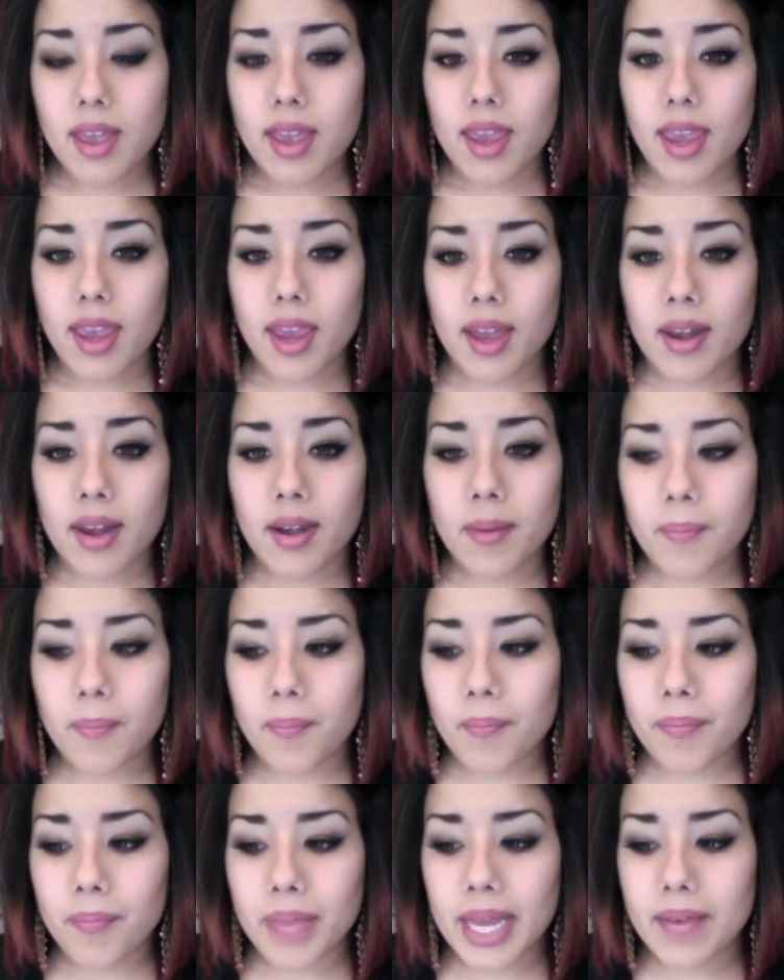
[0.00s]
And
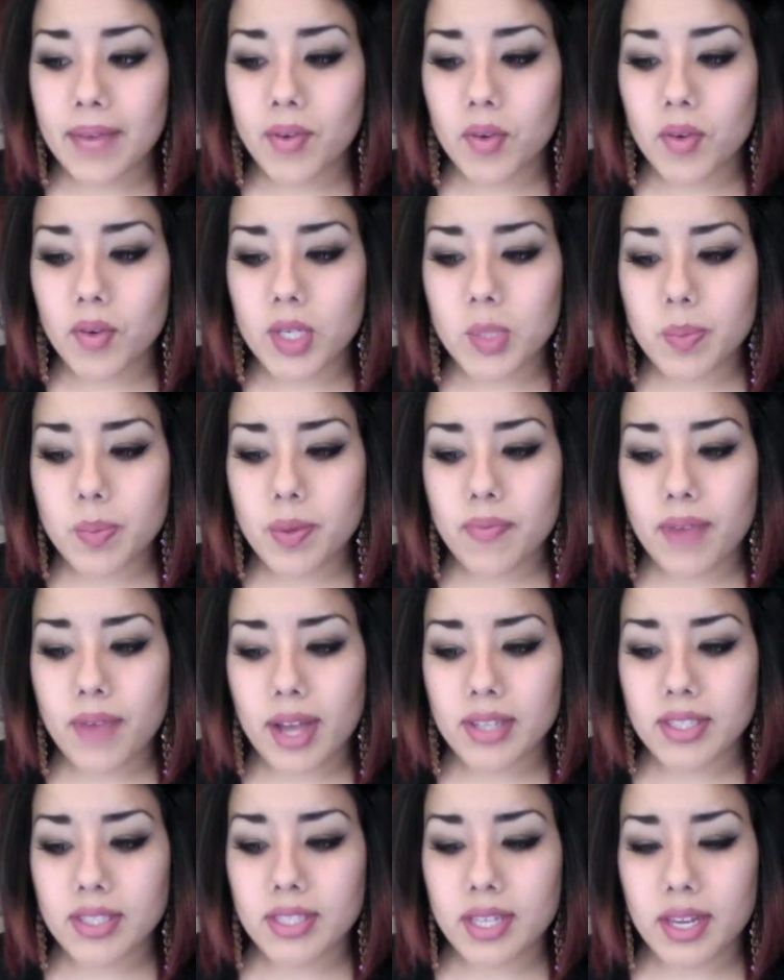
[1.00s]
I've always been
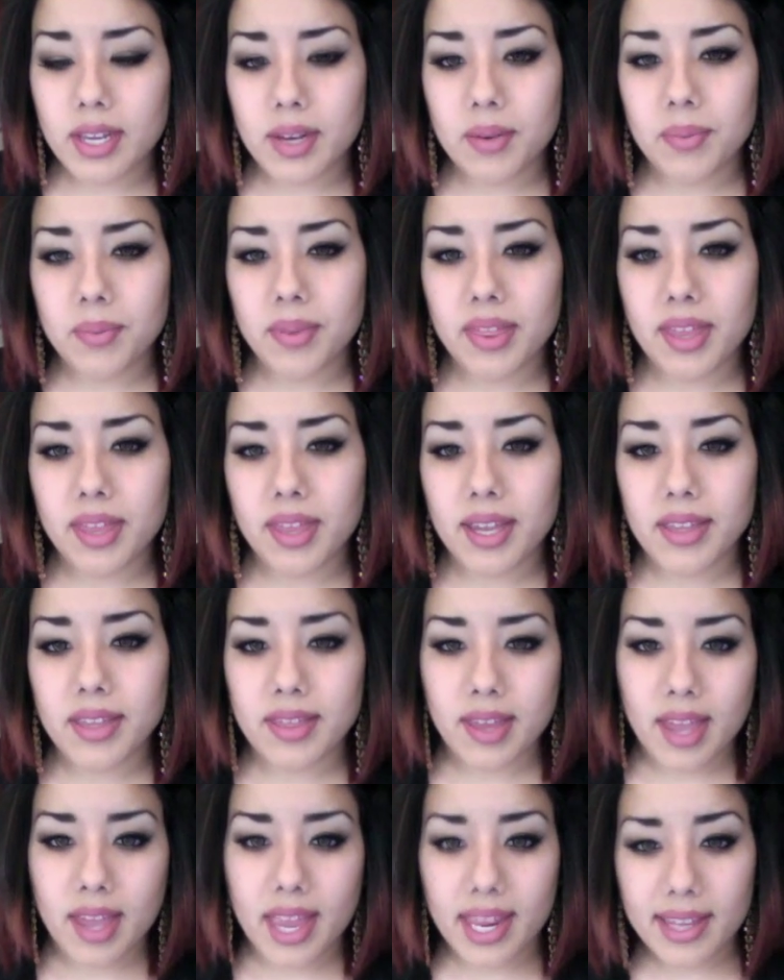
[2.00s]
fascinated with like
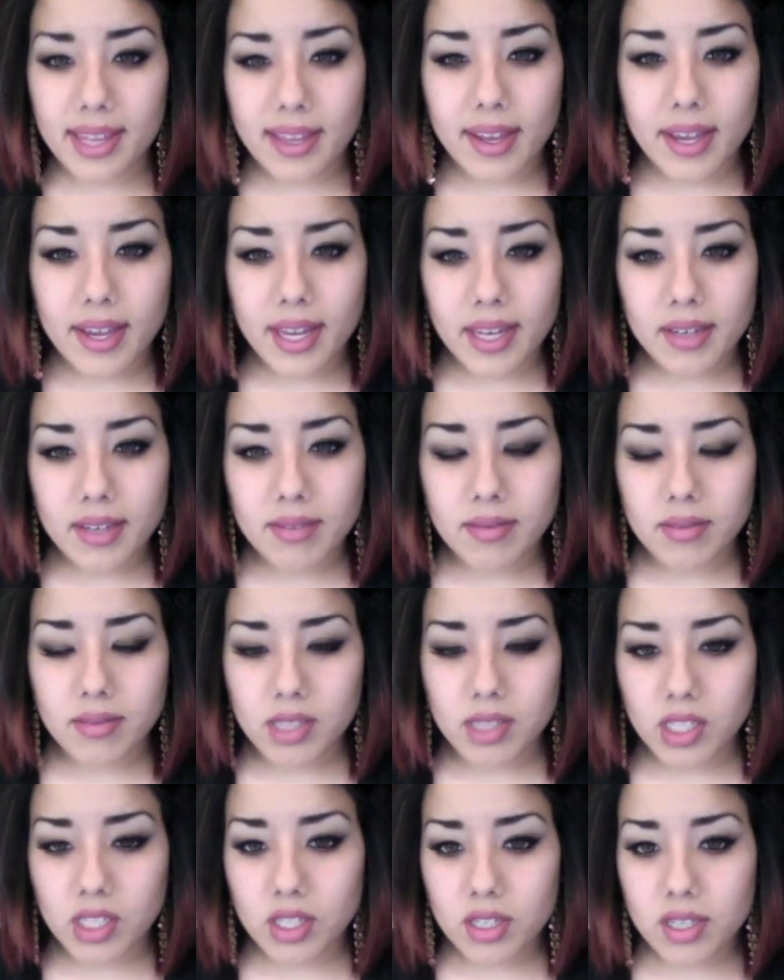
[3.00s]
the A-line
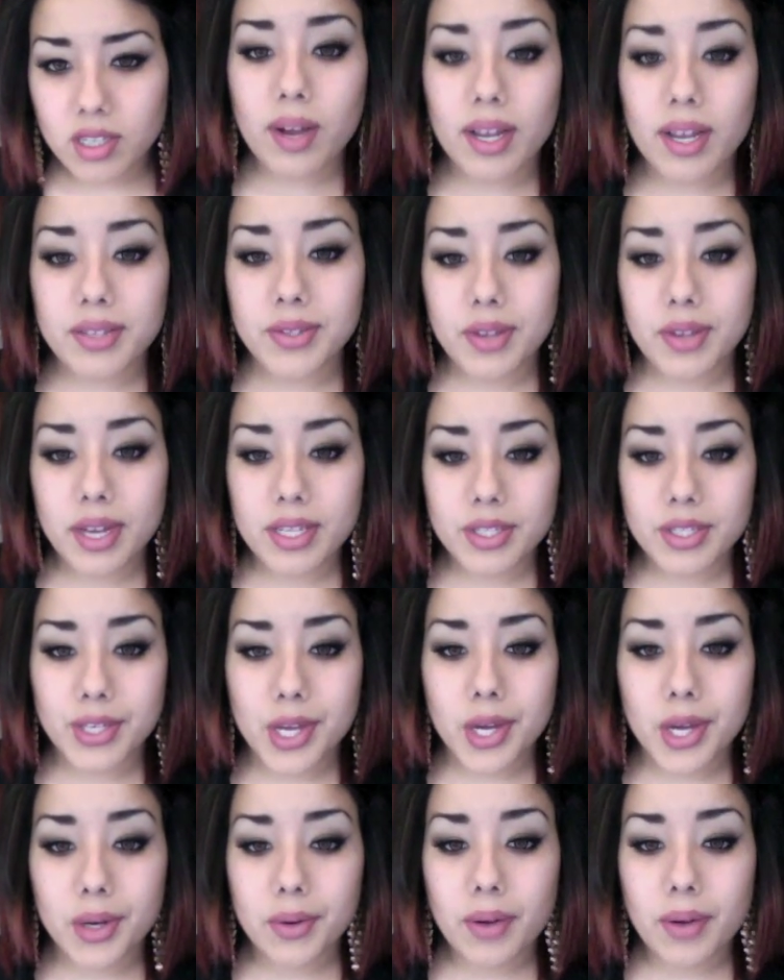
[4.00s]
look. As you guys
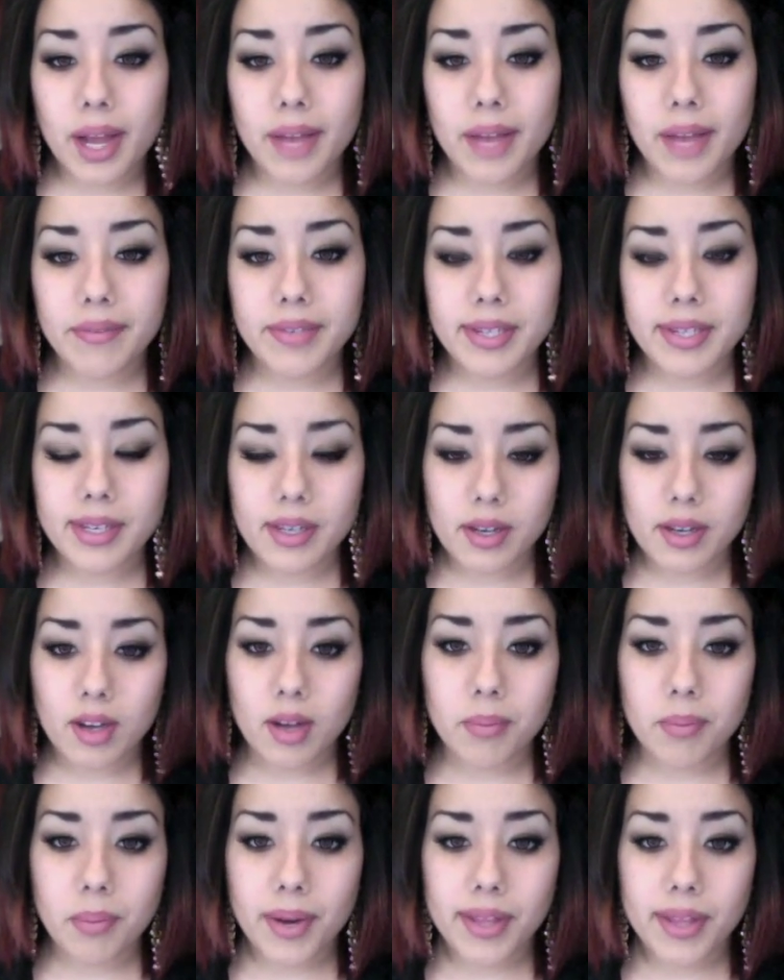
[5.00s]
know, I've done an
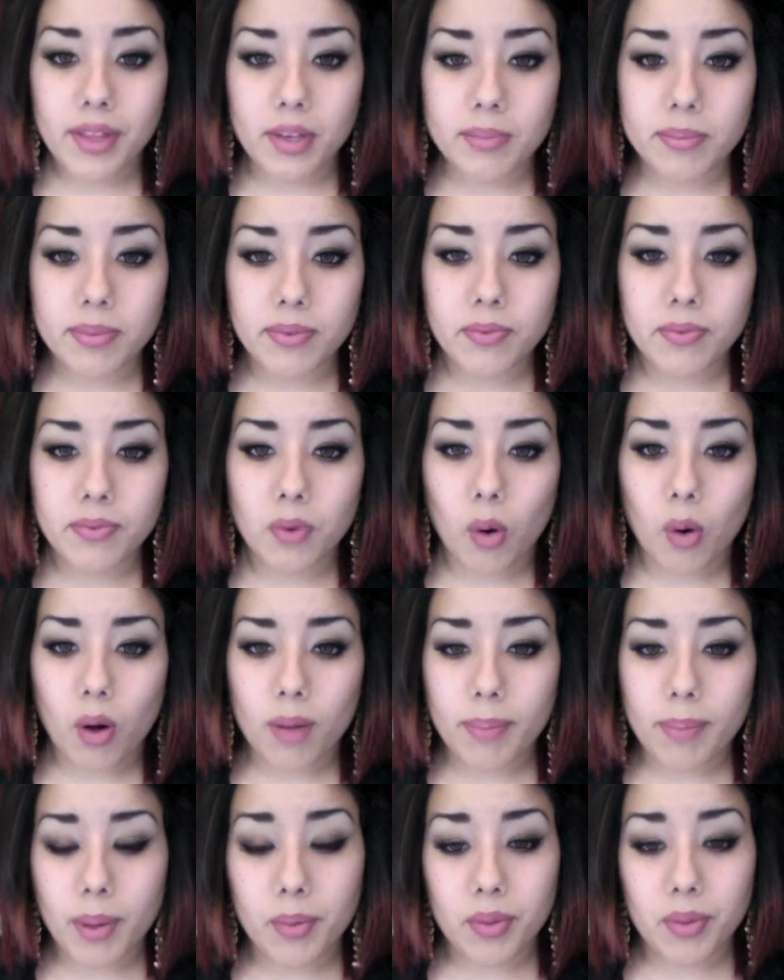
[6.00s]
ombre look before,
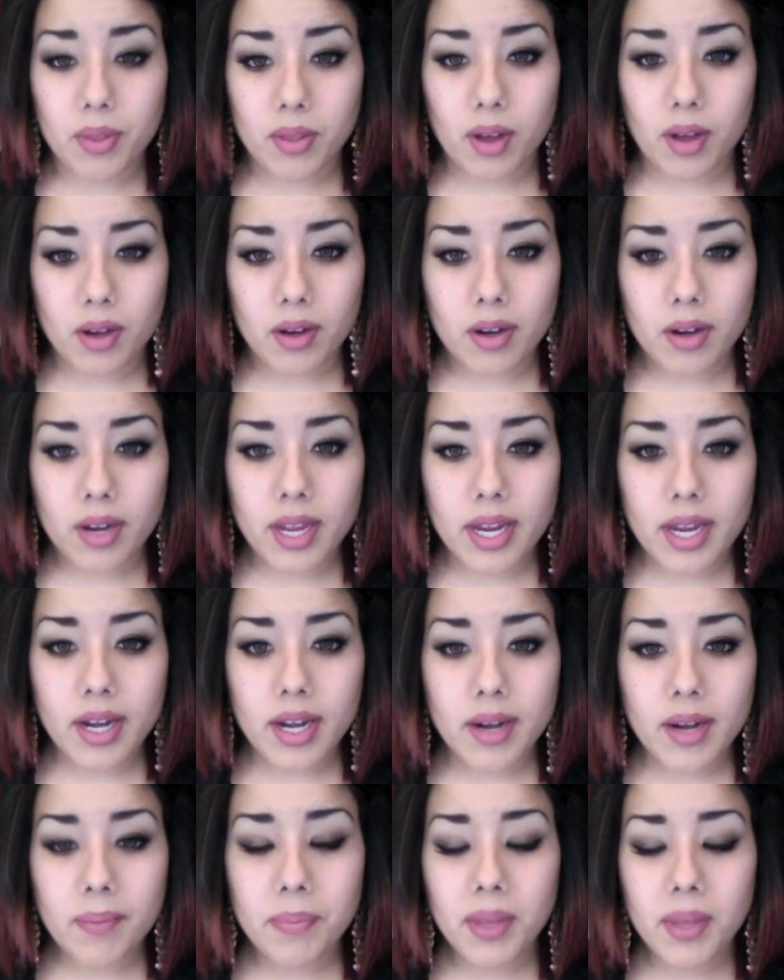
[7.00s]
but with longer
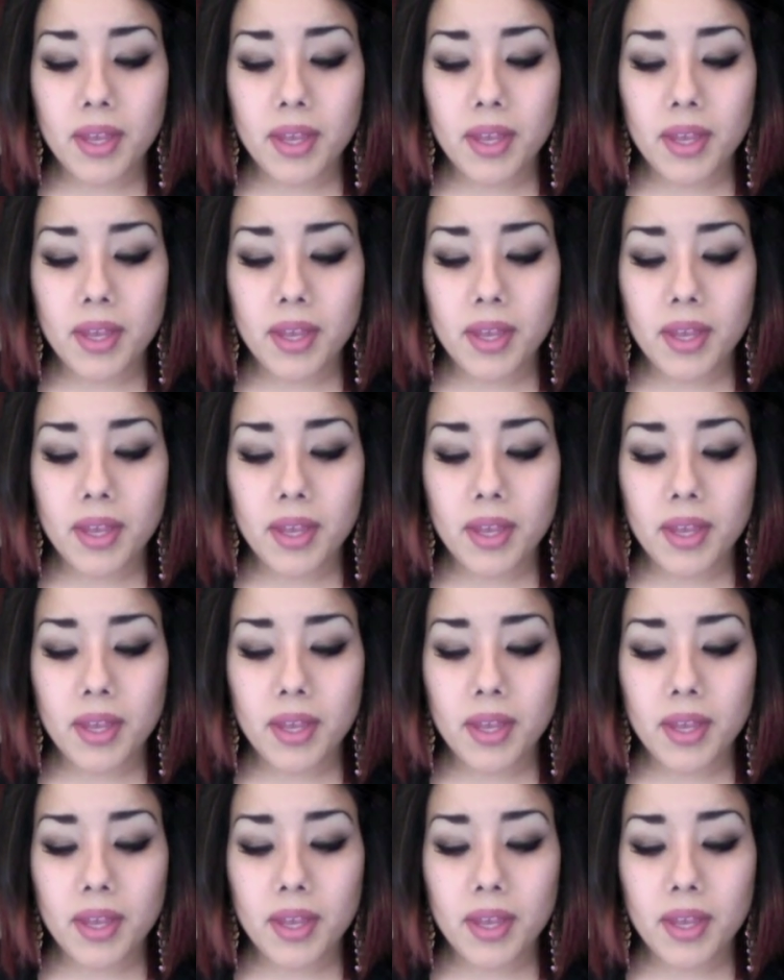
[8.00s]
hair.